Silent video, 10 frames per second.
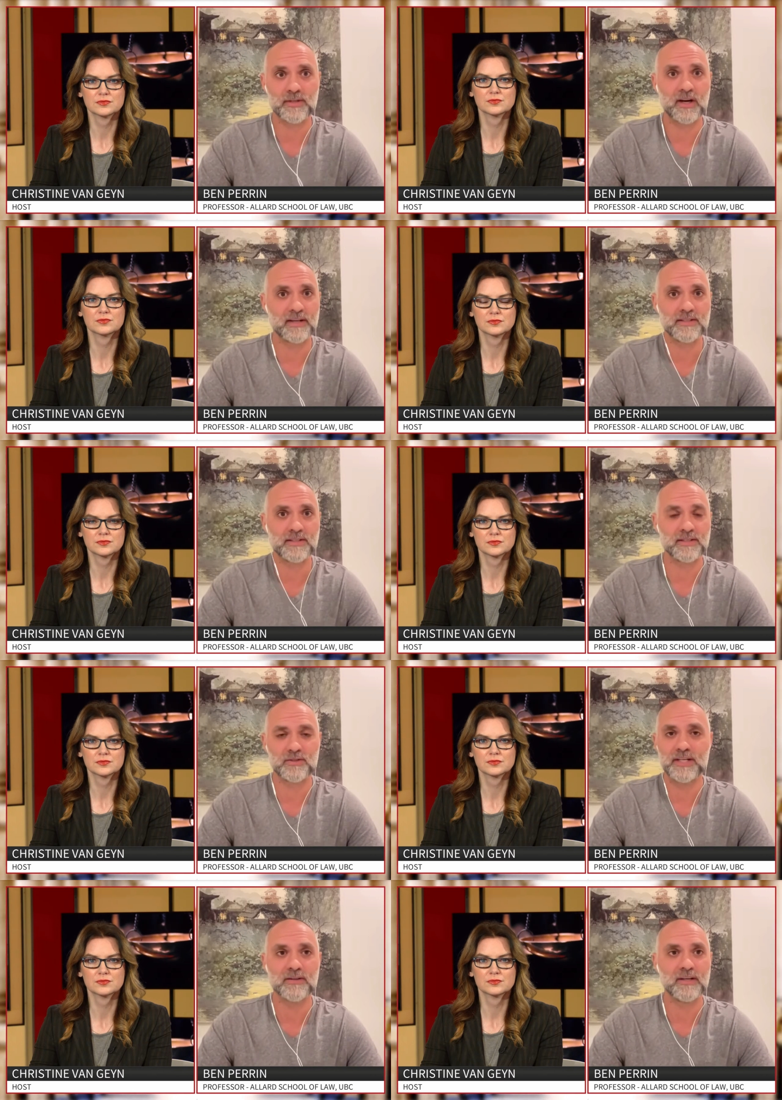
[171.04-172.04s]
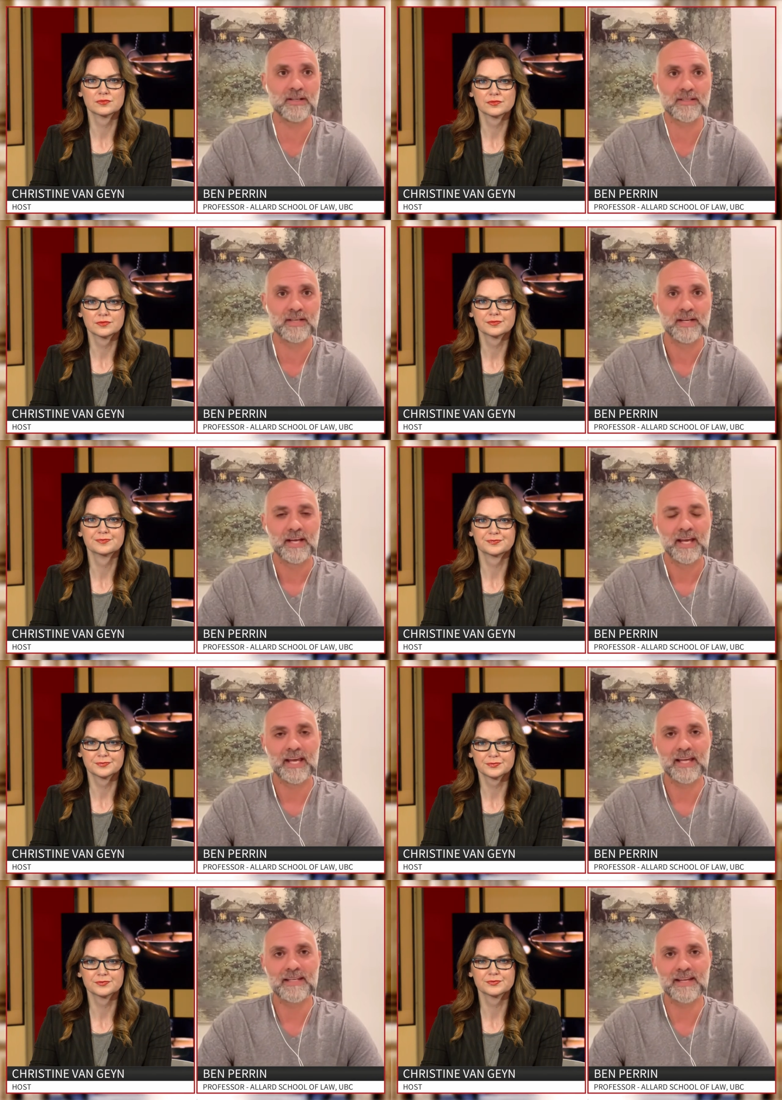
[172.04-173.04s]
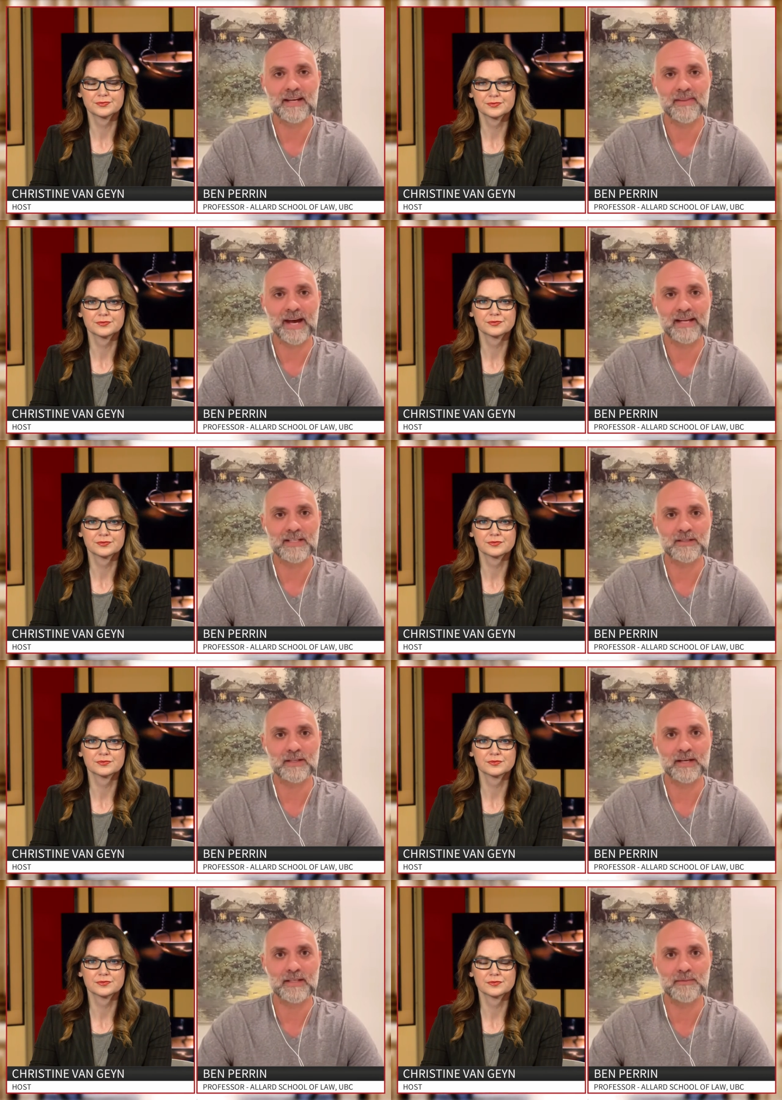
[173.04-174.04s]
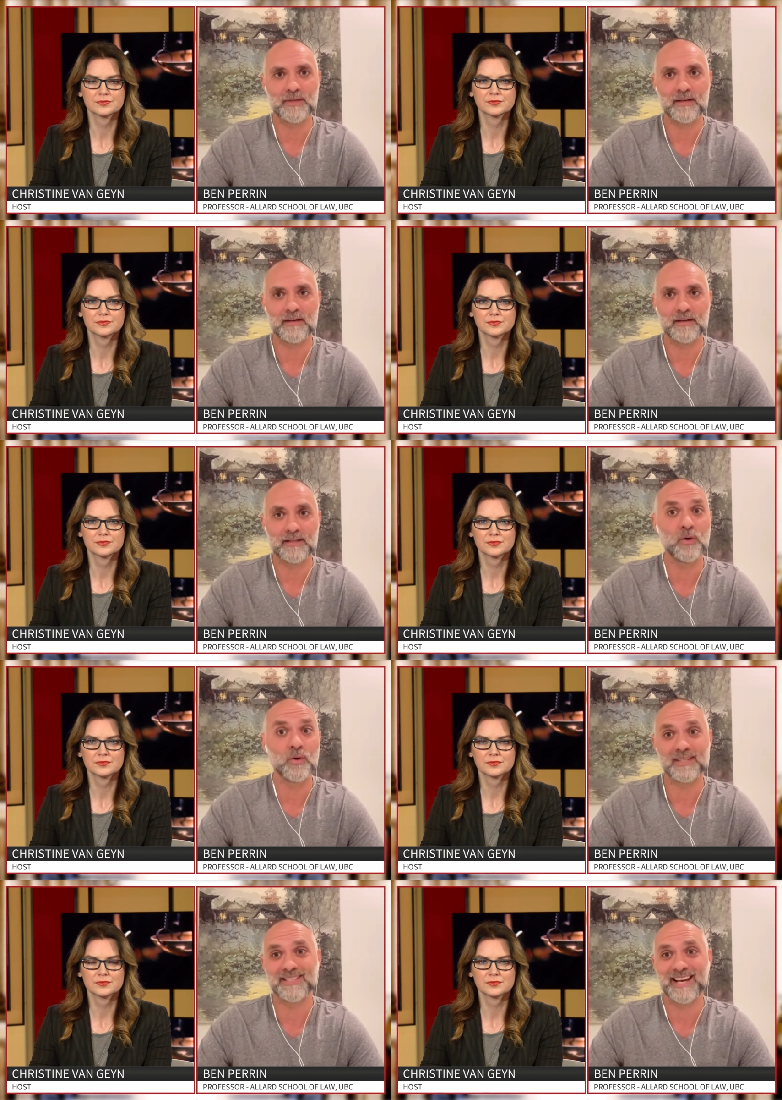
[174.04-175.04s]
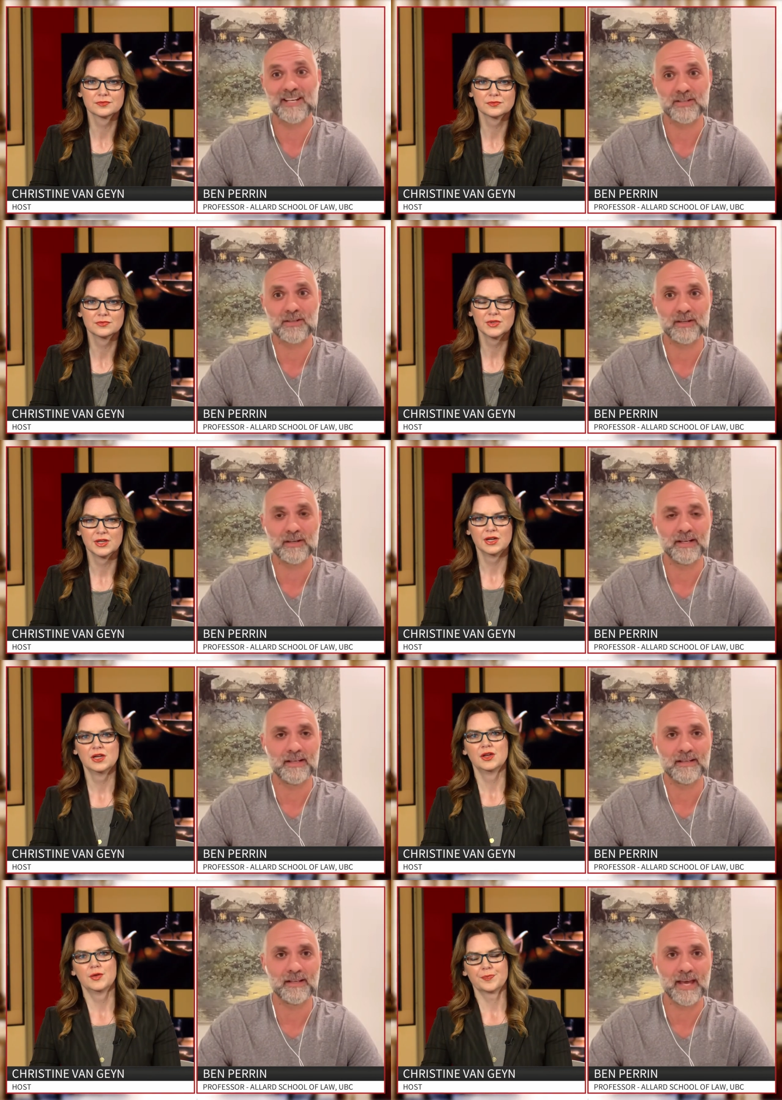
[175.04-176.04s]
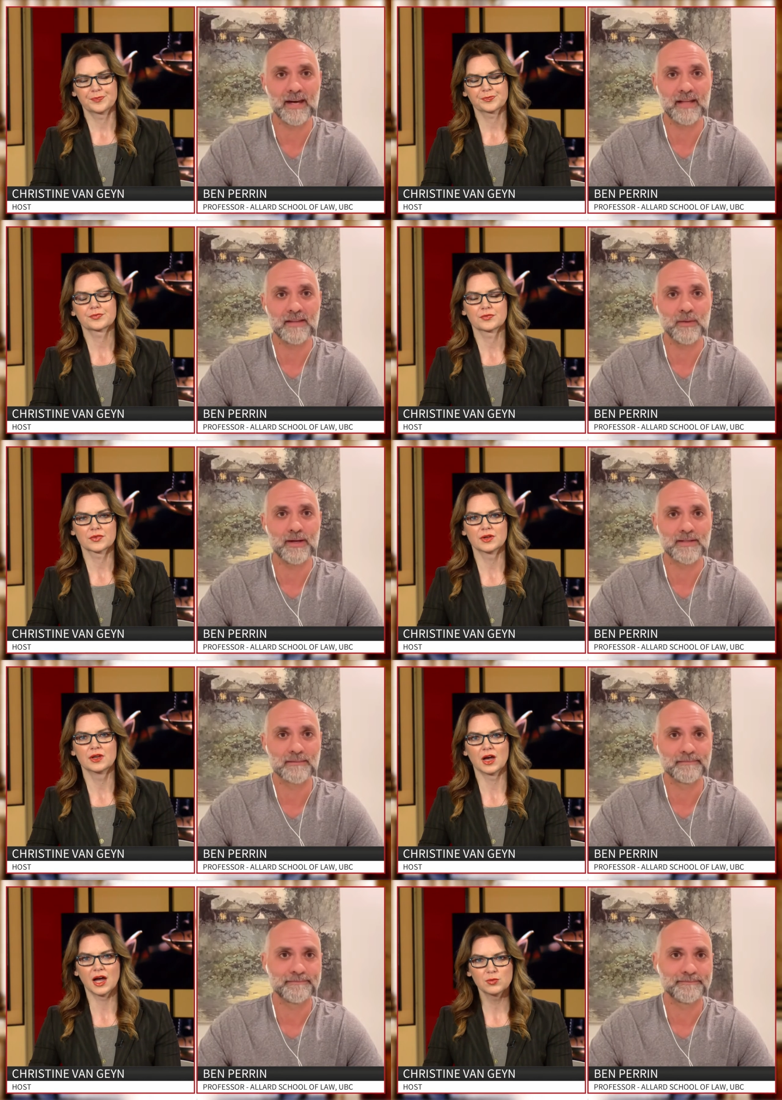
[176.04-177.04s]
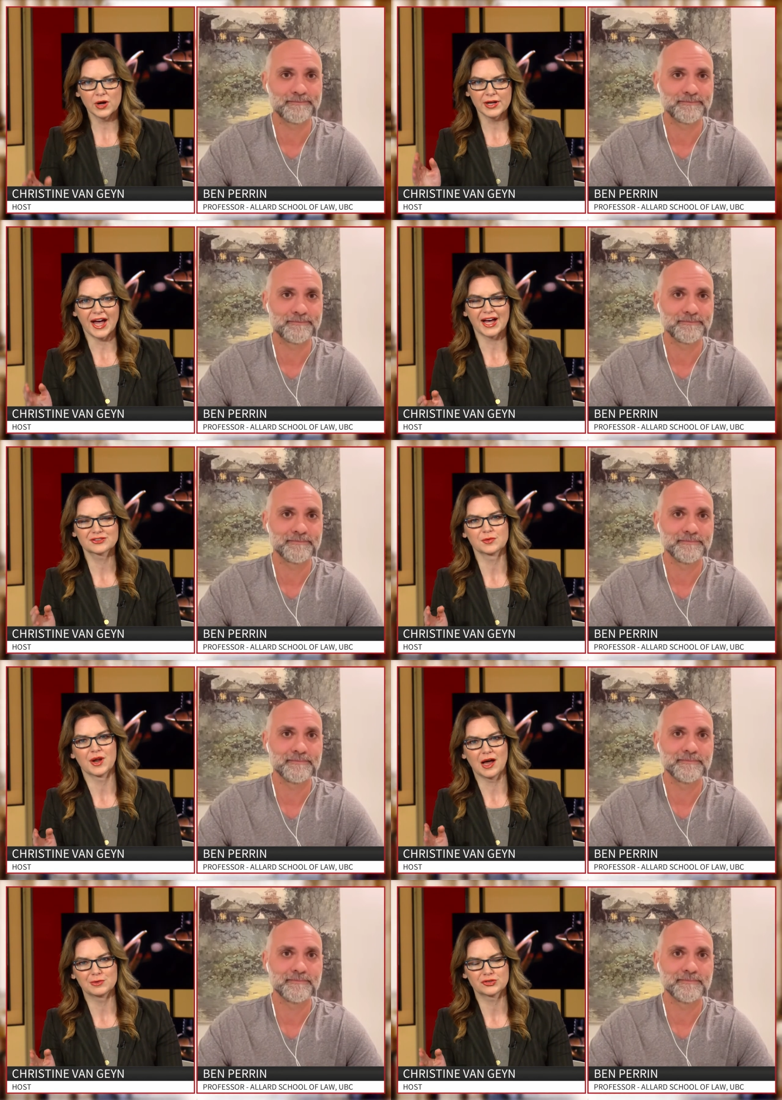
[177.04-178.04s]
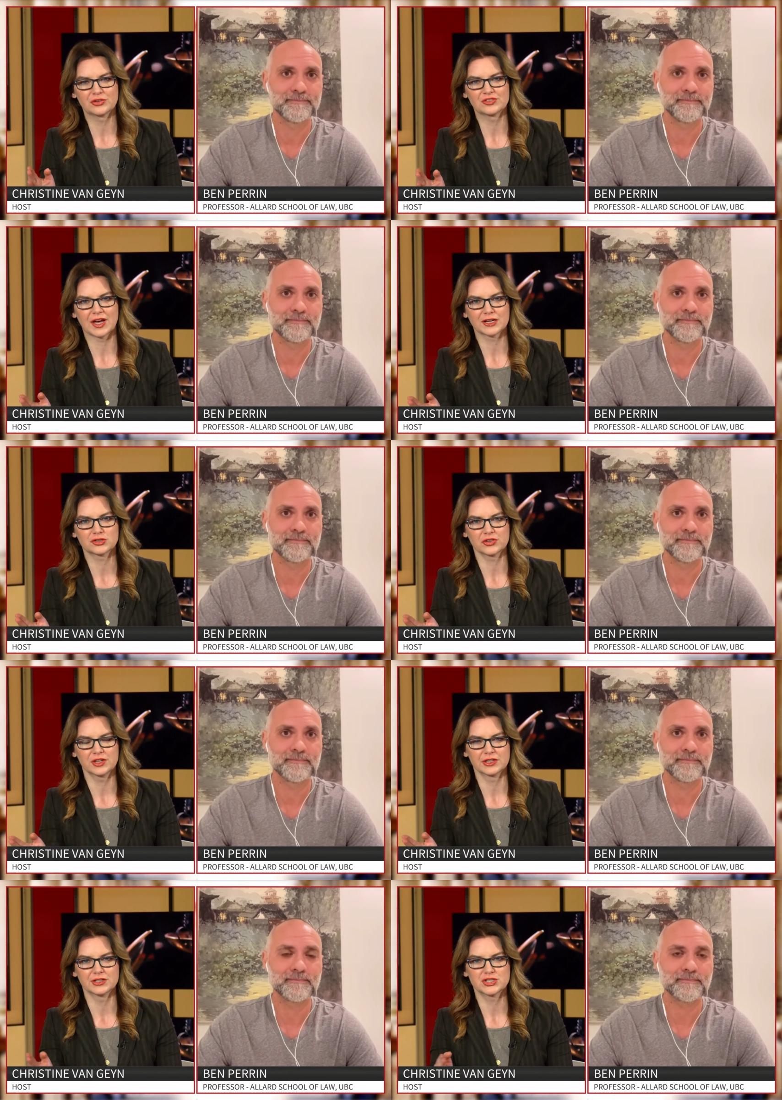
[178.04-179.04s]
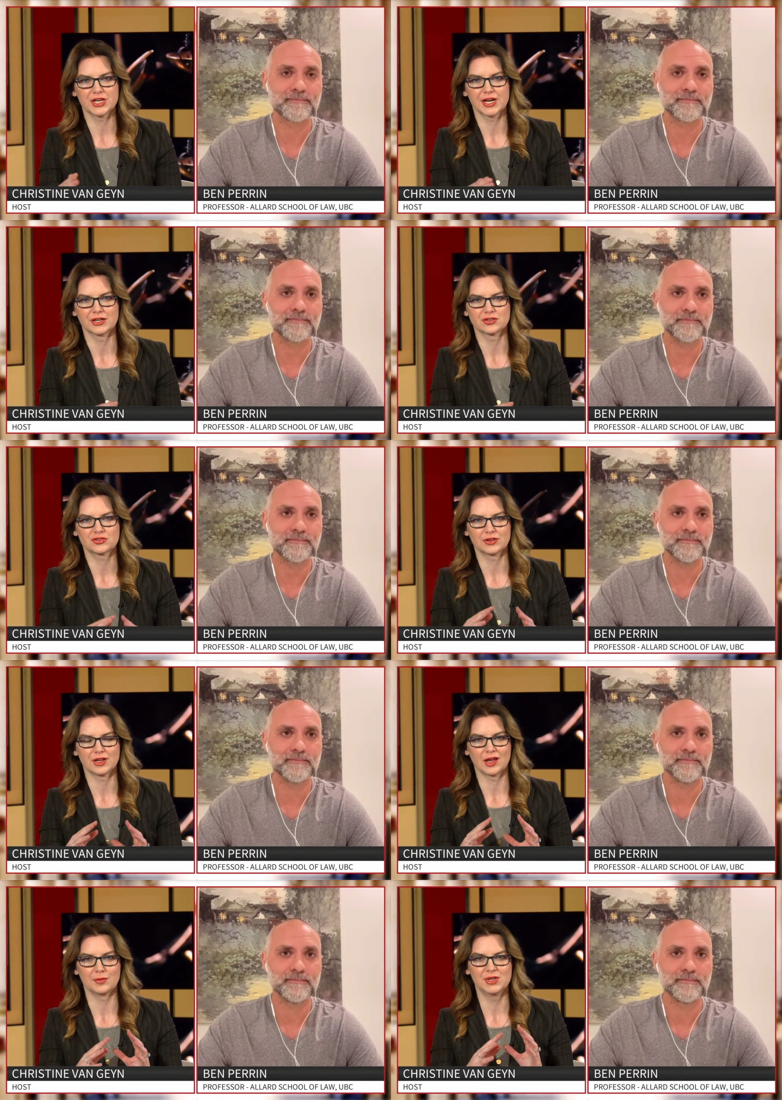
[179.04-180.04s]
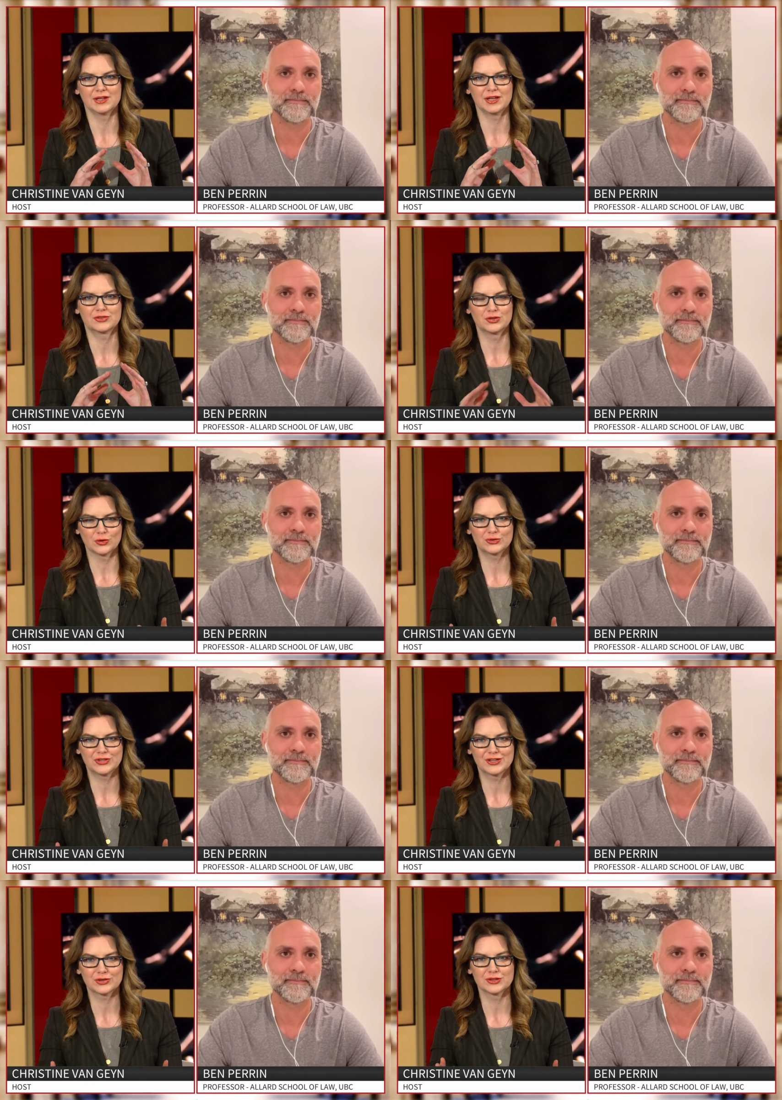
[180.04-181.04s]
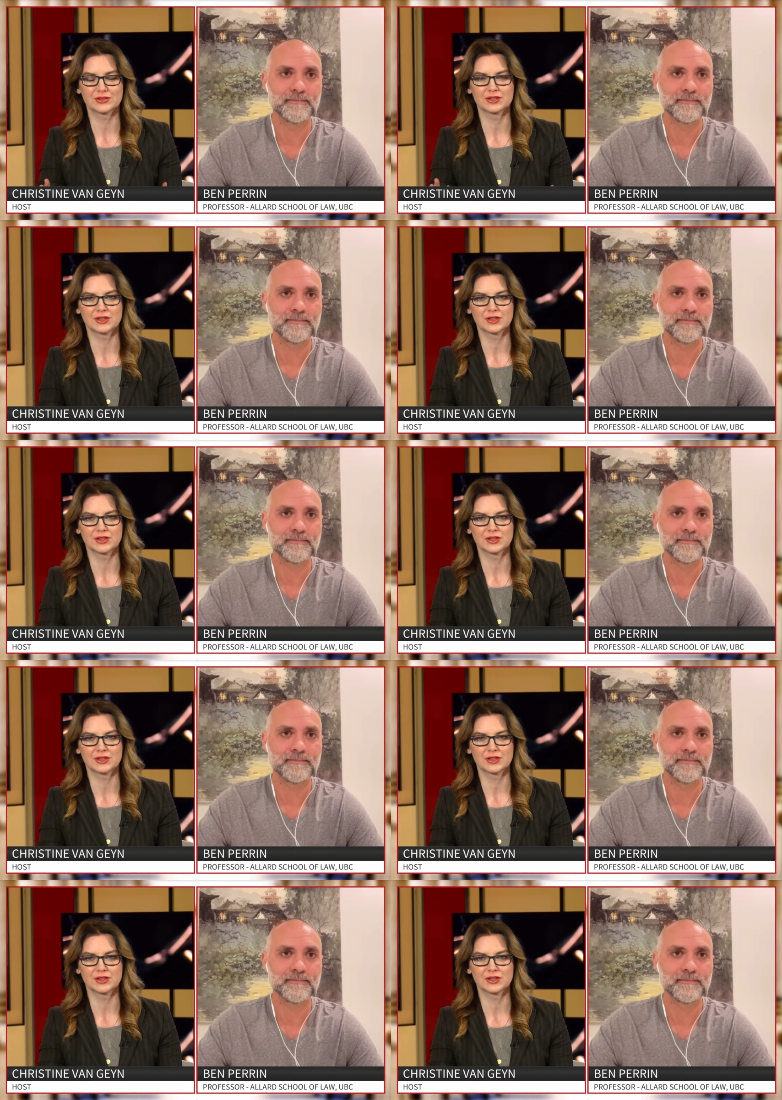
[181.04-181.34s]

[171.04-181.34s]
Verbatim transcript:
Speaker 1: toxic street drugs, and uh, that has has been a, a, total disaster in Canada and the U.S.
Speaker 2: I want to ask about how much this is actually going to change. I mean, it's no secret that